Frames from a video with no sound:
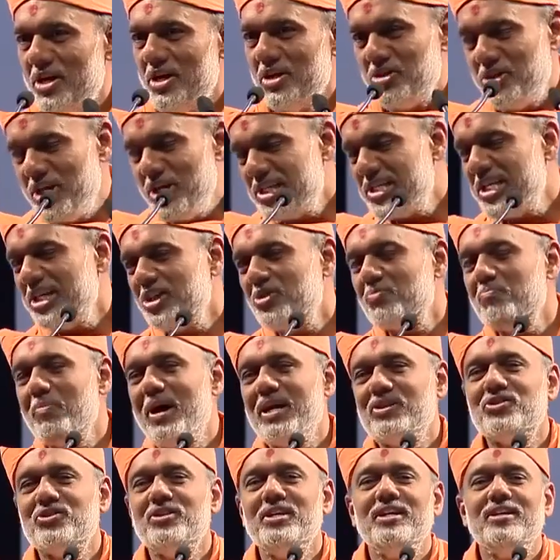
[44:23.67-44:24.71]
This is
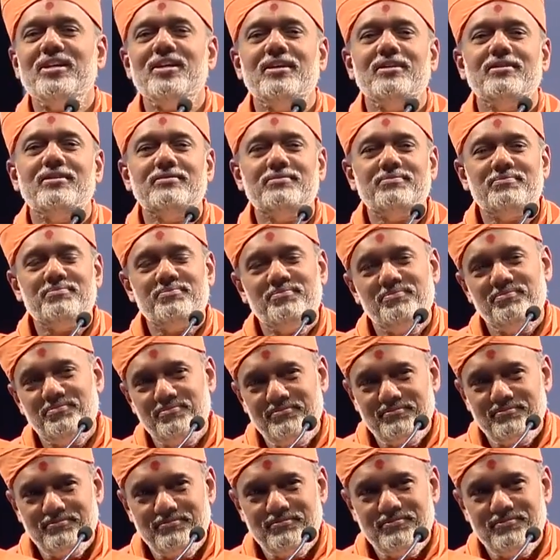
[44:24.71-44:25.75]
much needed
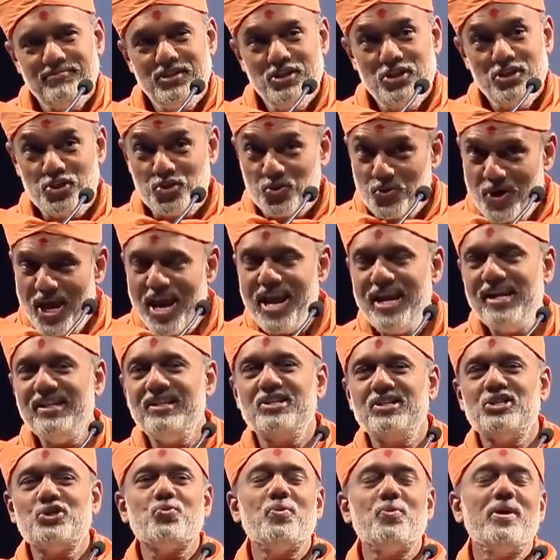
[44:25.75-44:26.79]
today in
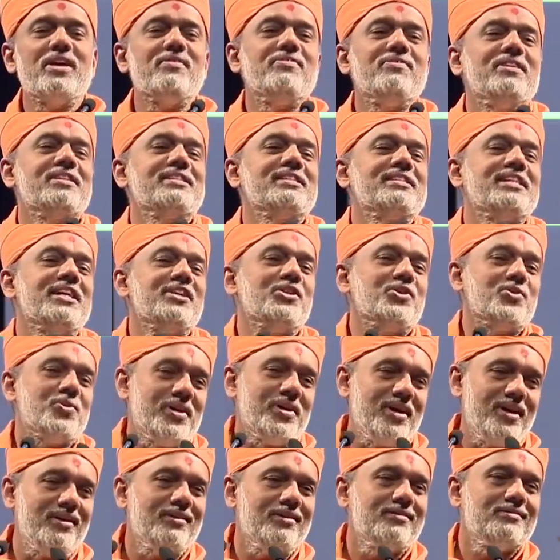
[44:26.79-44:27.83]
this 21st century.